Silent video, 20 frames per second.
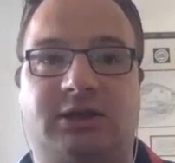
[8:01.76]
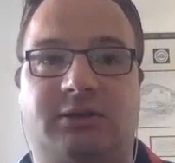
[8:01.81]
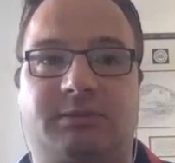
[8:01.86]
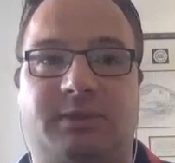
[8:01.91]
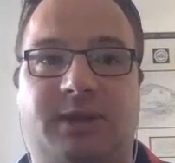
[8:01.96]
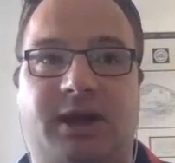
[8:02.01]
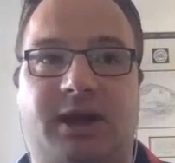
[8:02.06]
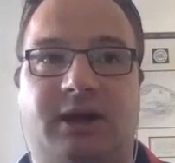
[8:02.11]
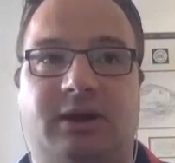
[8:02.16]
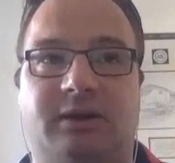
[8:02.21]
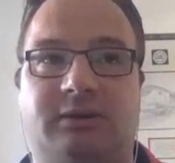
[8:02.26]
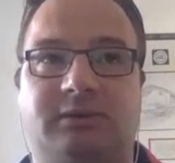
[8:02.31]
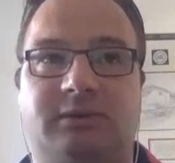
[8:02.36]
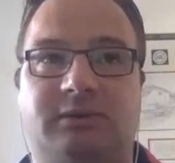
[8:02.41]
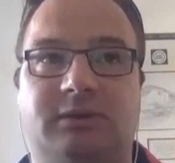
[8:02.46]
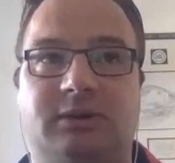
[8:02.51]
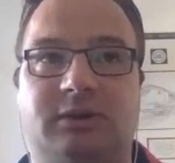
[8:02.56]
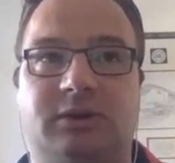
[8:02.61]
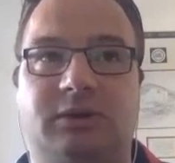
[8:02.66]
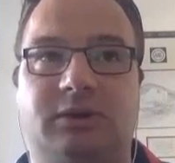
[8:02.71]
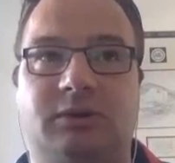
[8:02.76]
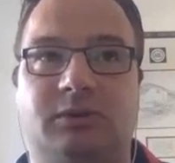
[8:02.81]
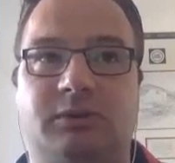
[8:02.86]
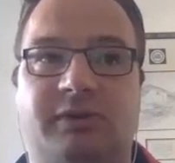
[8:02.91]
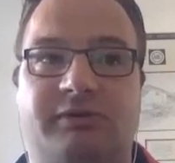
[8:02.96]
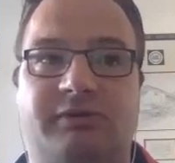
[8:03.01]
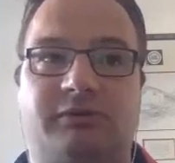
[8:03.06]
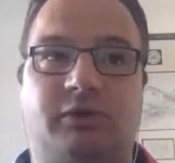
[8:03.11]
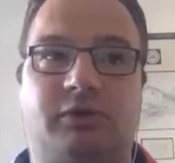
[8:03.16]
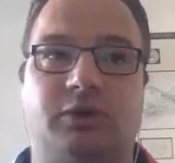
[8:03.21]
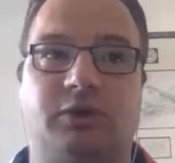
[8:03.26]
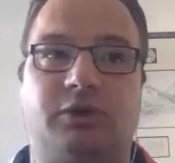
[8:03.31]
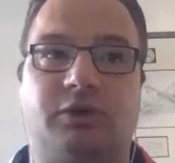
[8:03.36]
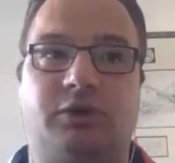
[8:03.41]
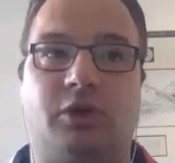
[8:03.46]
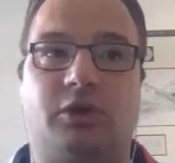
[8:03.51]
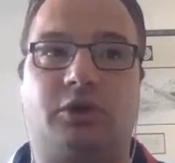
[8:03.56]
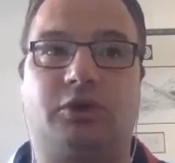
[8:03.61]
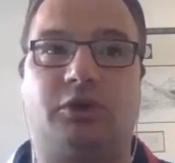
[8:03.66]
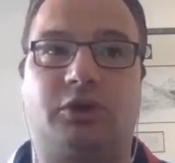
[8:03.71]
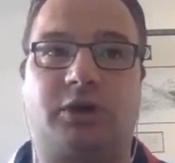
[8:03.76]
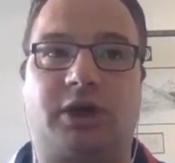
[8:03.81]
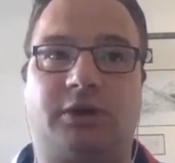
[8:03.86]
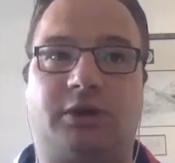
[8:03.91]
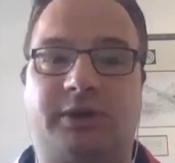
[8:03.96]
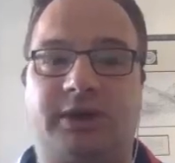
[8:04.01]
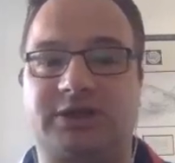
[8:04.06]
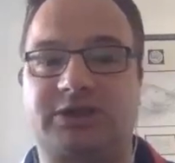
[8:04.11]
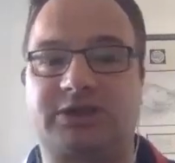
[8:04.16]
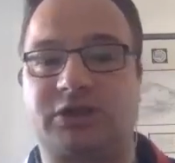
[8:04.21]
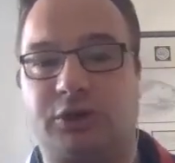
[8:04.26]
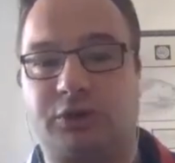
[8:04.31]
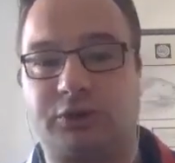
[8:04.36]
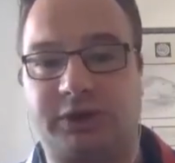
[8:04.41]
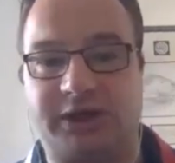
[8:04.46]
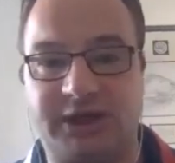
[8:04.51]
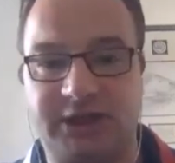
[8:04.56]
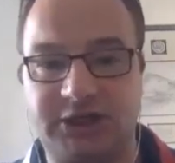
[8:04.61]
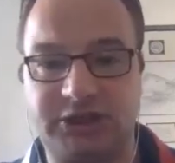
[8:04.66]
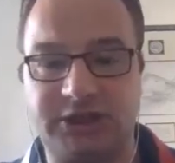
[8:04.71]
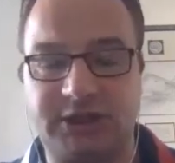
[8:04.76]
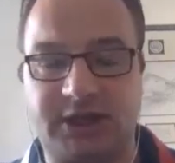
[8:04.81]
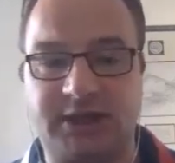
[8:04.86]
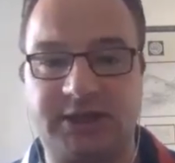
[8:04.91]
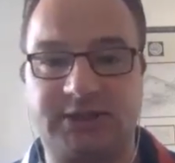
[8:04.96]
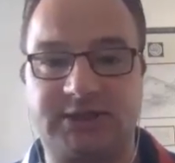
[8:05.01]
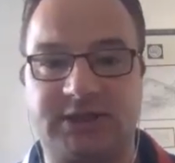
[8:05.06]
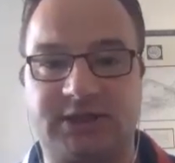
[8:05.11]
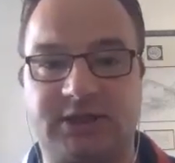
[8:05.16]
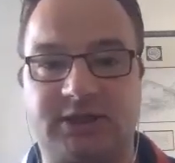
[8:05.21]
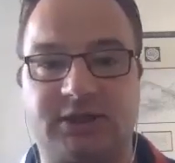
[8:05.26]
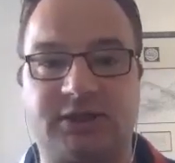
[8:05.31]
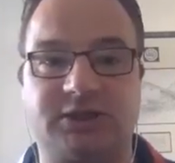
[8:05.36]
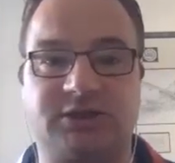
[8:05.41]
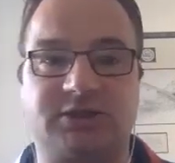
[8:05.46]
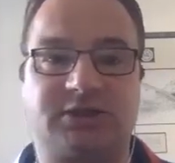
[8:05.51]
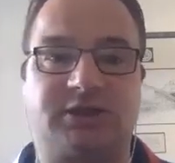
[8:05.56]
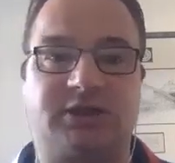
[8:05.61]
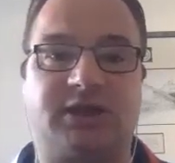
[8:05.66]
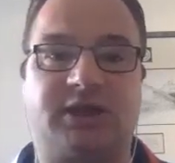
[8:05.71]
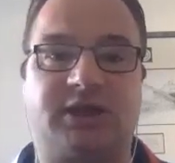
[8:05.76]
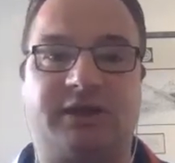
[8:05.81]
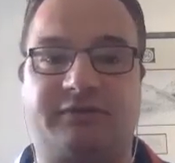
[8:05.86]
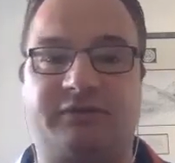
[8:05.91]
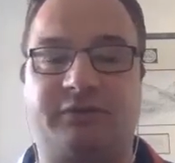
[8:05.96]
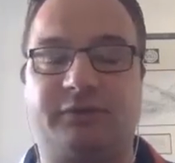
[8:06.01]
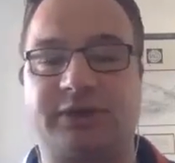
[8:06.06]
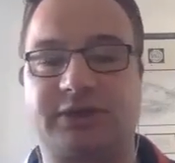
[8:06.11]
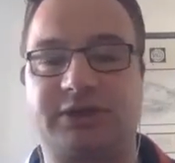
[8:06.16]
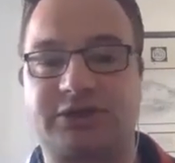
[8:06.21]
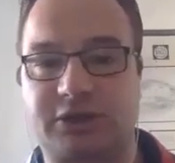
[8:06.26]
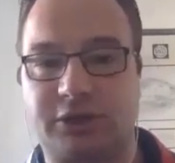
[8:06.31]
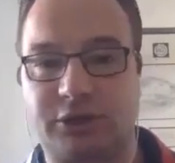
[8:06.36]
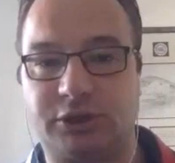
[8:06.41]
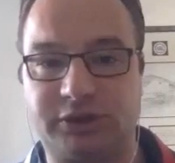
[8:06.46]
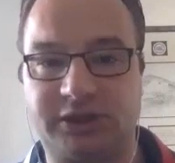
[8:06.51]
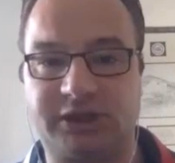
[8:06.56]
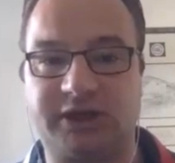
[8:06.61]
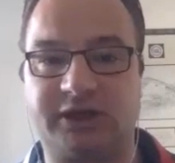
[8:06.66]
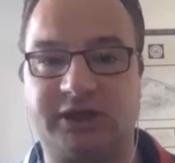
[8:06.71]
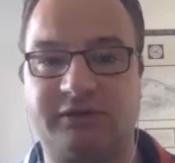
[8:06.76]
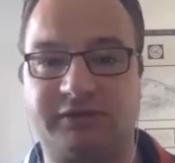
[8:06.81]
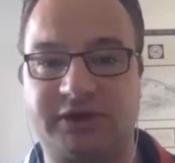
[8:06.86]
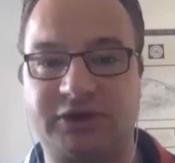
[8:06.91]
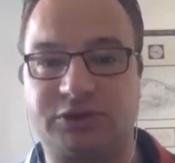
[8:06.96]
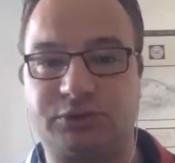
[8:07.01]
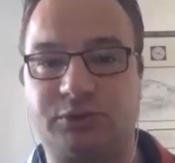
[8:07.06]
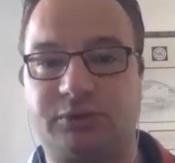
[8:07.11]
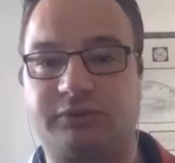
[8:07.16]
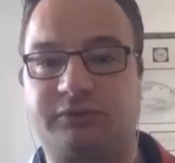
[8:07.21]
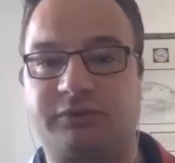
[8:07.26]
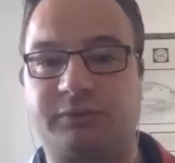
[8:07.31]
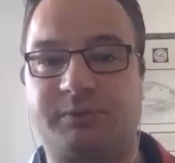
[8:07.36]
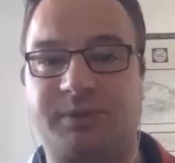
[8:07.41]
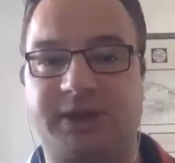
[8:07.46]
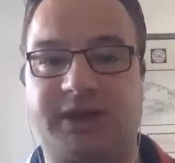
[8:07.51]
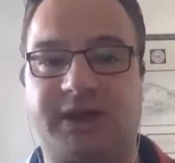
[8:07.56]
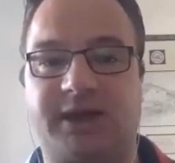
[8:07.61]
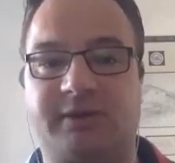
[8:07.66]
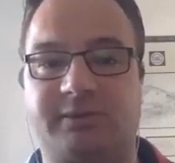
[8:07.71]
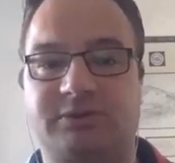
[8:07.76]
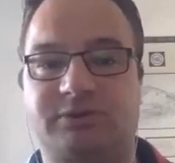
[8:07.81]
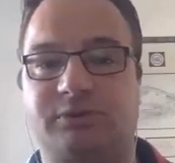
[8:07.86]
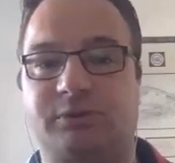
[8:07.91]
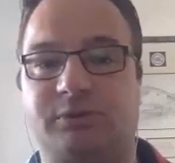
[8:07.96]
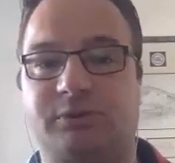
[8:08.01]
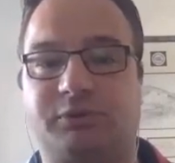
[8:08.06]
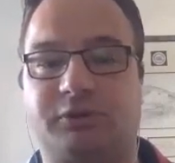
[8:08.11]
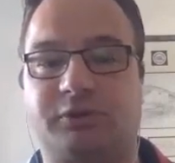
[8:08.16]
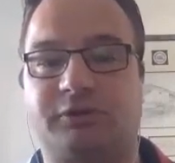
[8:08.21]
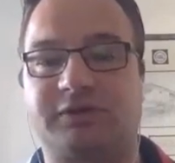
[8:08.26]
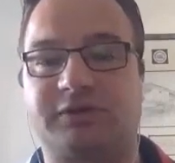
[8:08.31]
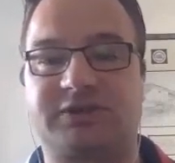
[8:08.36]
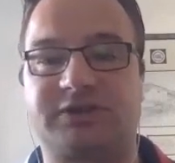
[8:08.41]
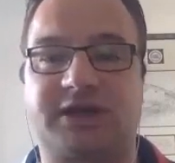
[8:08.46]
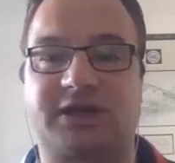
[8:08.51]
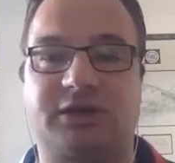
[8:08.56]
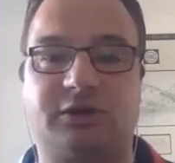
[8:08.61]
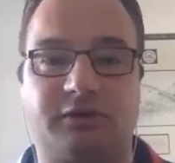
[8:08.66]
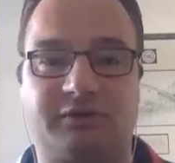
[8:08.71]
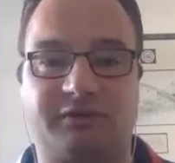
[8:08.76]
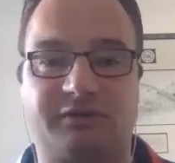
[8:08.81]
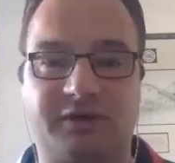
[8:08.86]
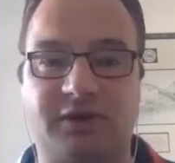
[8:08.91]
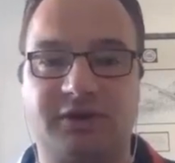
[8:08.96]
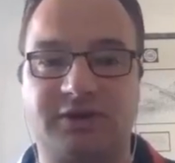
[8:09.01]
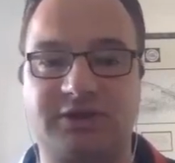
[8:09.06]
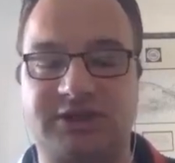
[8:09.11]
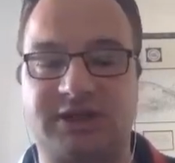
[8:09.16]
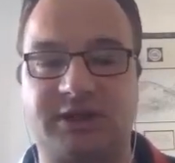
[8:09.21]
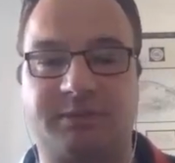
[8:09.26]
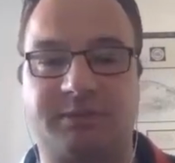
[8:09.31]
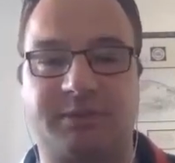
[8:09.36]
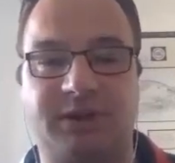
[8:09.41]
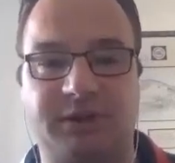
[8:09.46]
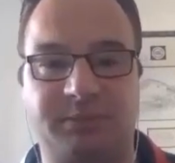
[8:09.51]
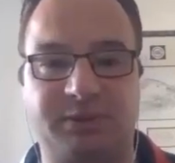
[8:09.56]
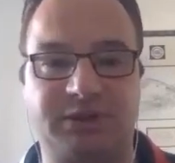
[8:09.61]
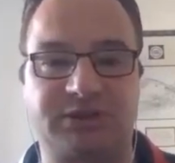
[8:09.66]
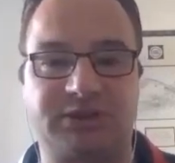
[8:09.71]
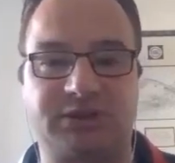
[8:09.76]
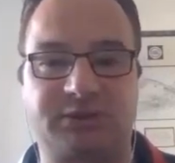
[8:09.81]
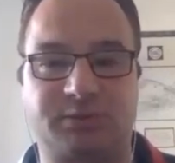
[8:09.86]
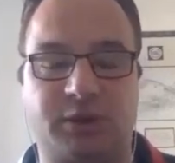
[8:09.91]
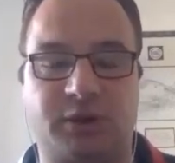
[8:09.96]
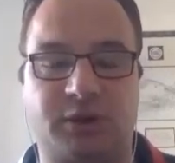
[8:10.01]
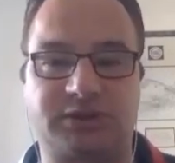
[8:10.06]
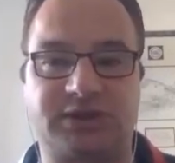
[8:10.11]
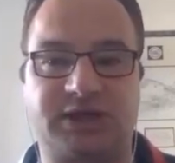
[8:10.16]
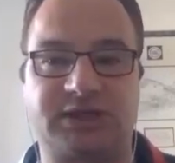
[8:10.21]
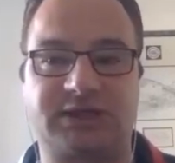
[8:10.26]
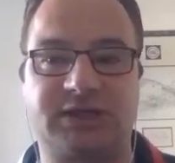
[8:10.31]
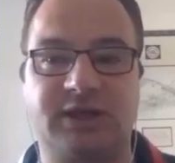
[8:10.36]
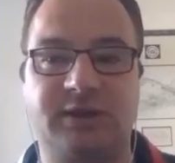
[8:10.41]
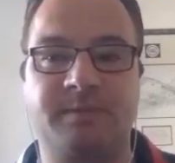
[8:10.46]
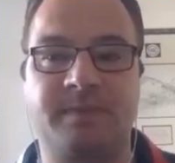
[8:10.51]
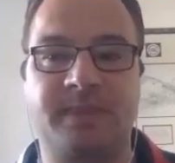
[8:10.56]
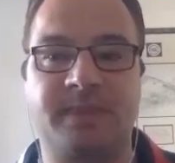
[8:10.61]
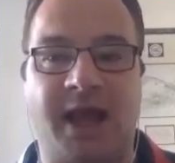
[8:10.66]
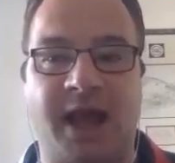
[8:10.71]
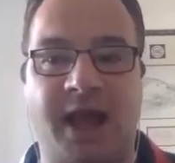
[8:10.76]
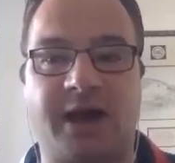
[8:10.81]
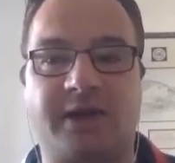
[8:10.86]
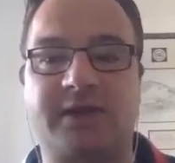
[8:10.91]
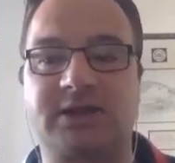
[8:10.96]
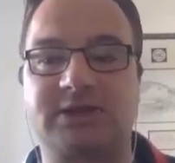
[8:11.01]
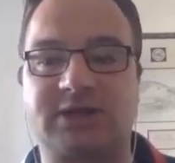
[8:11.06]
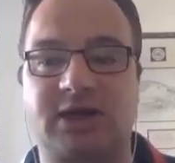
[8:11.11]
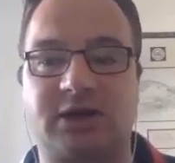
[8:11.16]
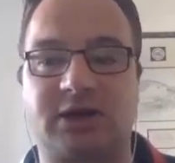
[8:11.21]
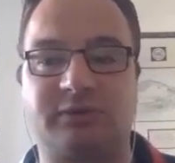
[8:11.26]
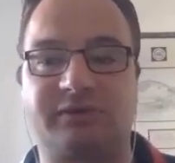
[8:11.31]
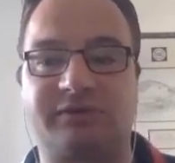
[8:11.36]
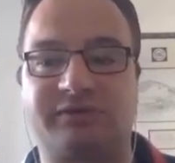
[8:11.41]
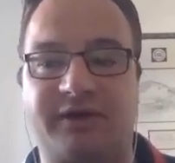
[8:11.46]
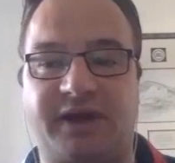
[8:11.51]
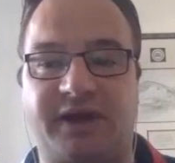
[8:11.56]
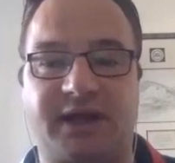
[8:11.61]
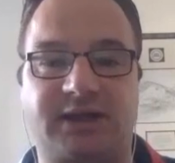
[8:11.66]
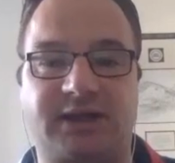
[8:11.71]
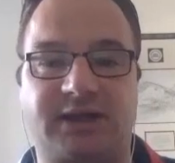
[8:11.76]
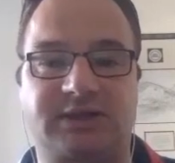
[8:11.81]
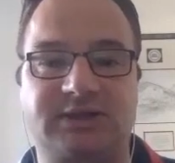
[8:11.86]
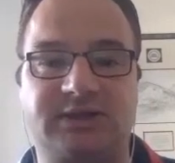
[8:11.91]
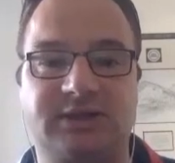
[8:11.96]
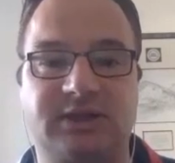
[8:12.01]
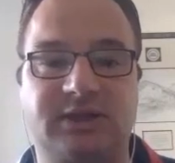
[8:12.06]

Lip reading: about whether or not you're going to exclude initiators. And if you exclude an individual from being able to approve a second or third step in the business process, how that's going to affect